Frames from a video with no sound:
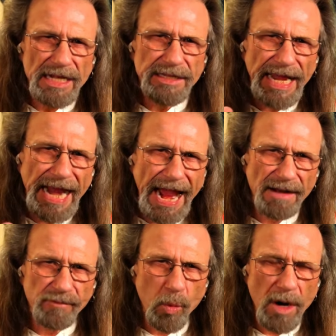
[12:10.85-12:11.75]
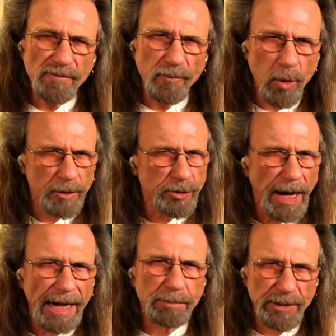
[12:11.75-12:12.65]
They have one four
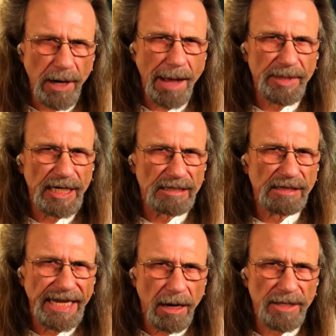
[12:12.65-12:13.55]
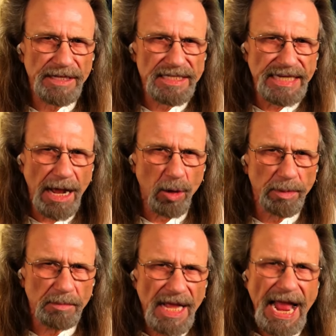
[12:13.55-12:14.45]
track predominantly on this album,